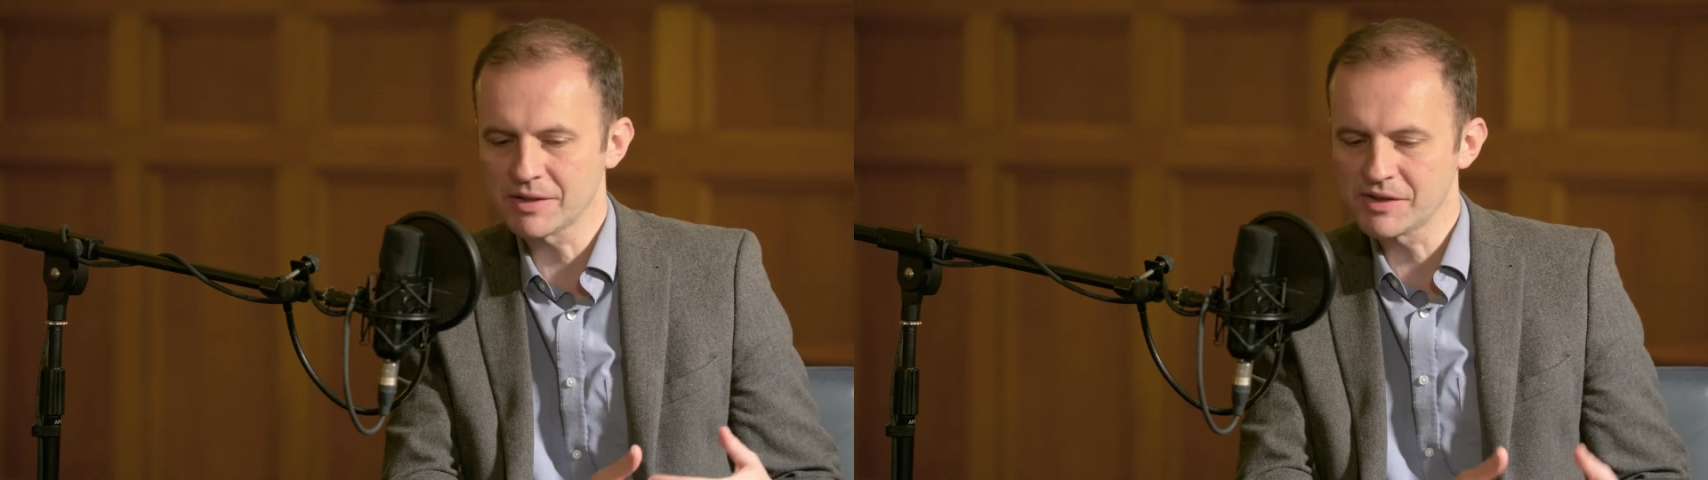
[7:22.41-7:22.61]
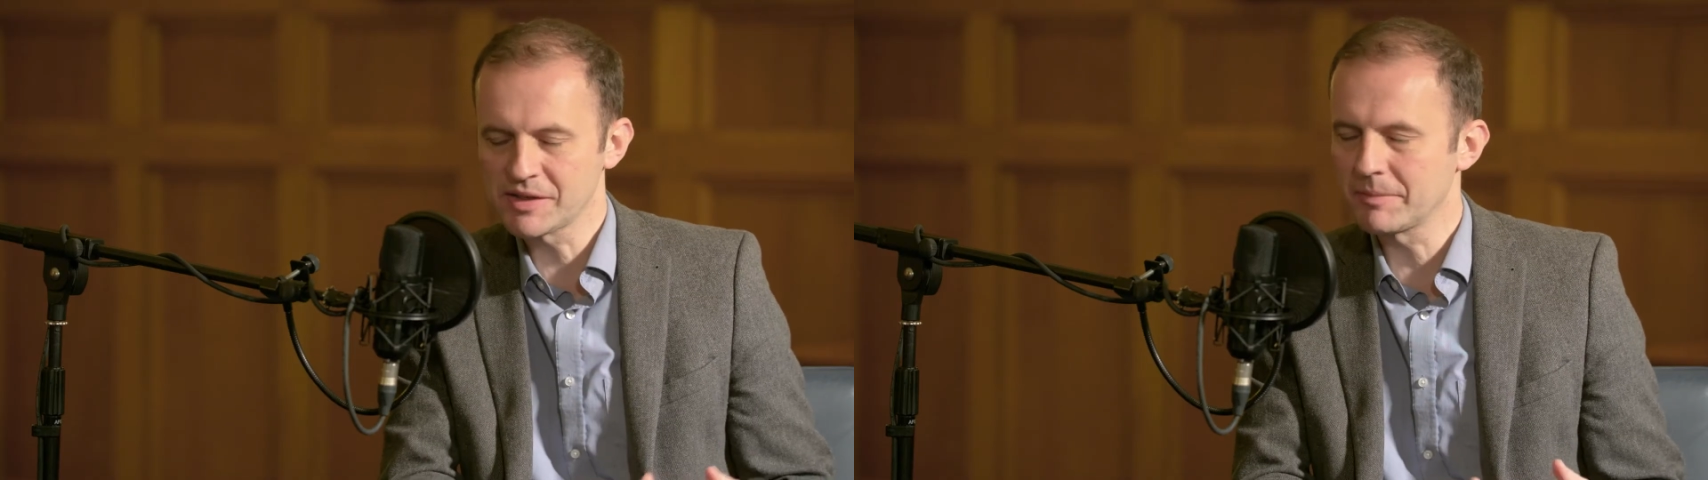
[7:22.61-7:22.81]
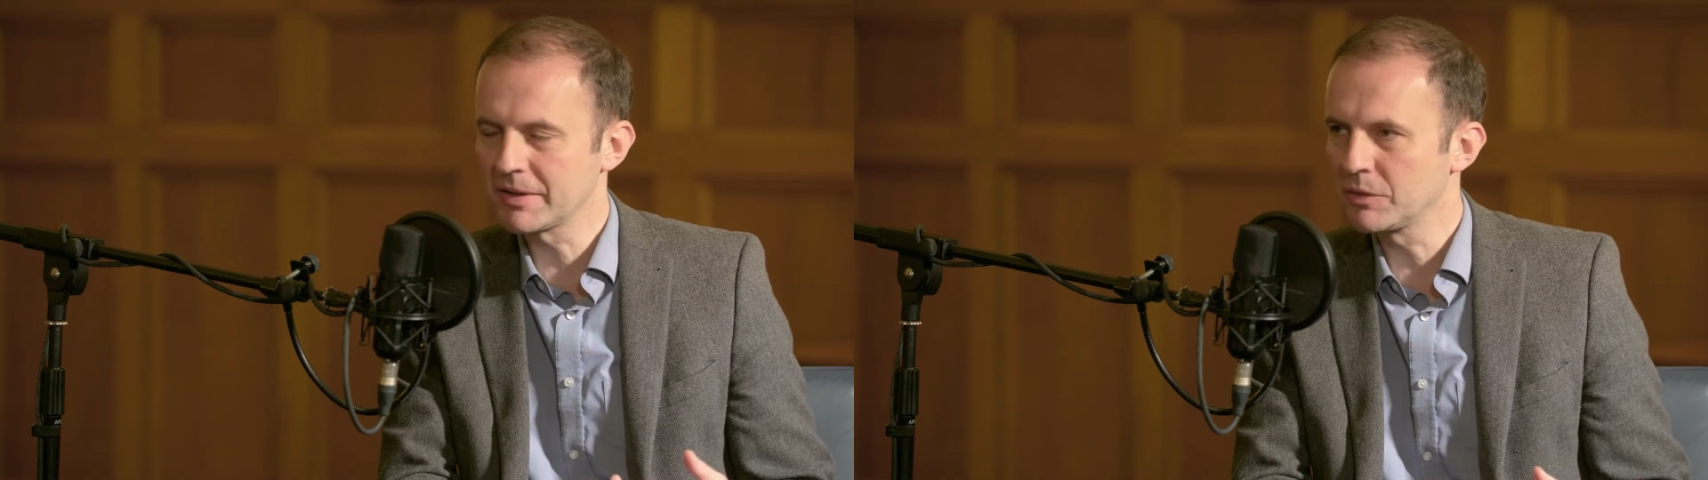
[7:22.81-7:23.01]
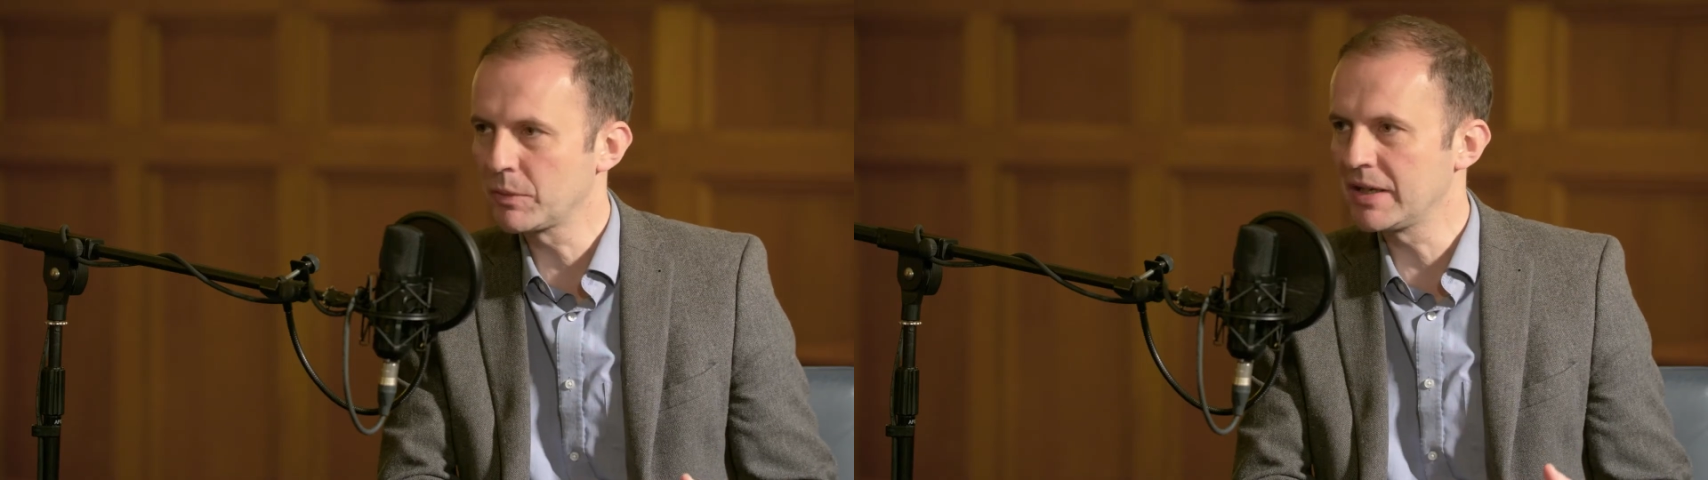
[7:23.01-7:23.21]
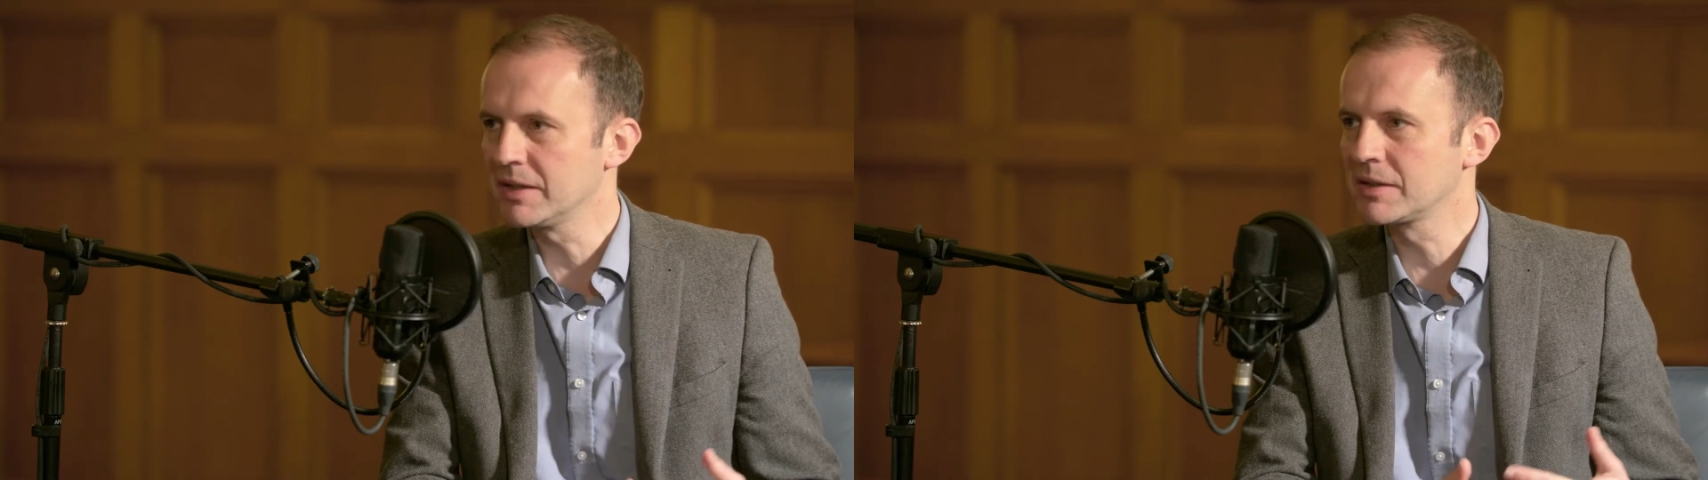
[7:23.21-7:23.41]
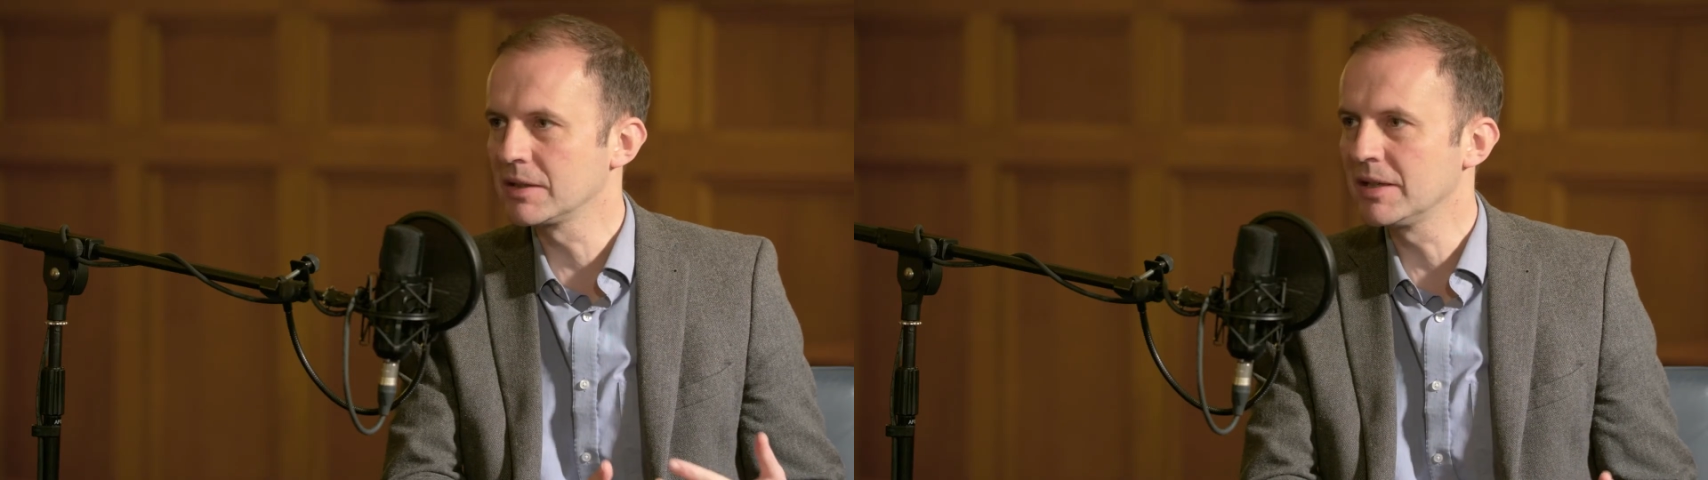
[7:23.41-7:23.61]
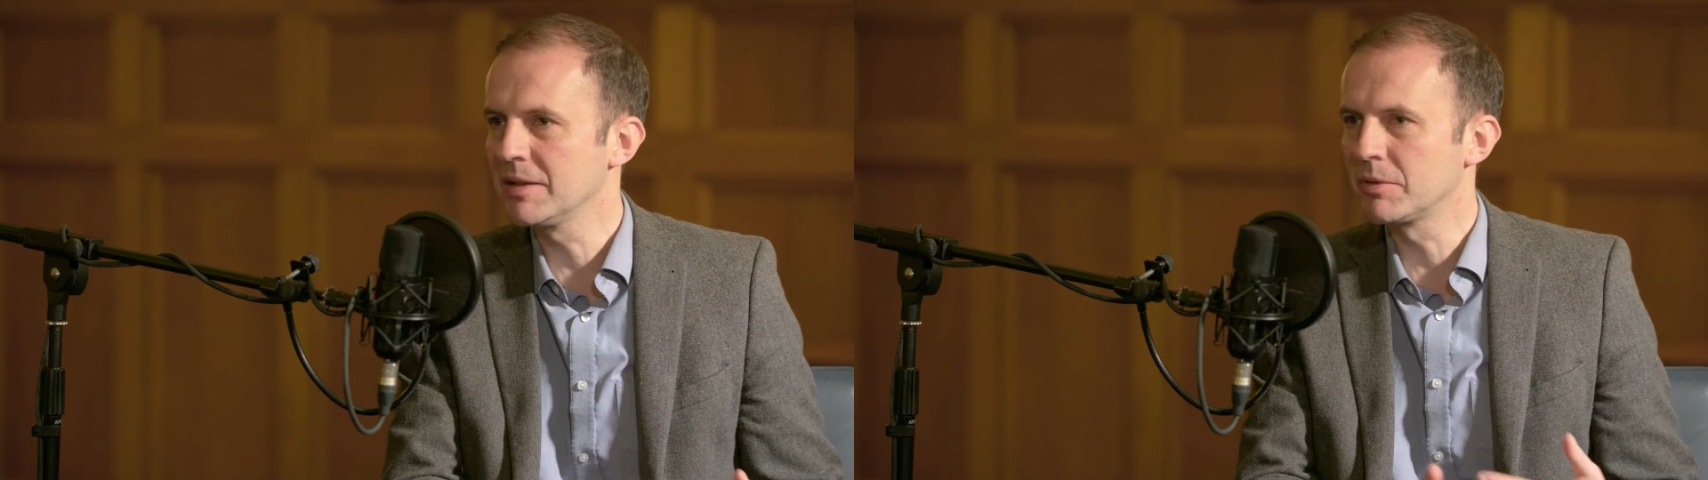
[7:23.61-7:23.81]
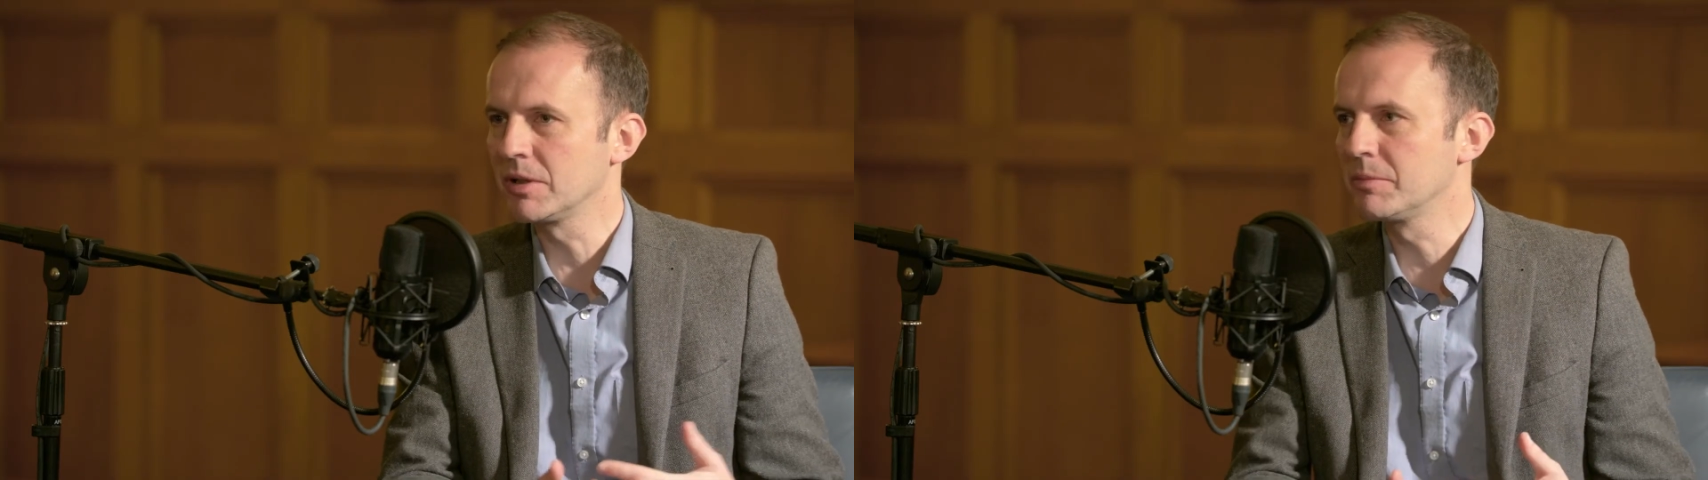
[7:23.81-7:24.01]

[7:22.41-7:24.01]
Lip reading: This is something that went into the Labour,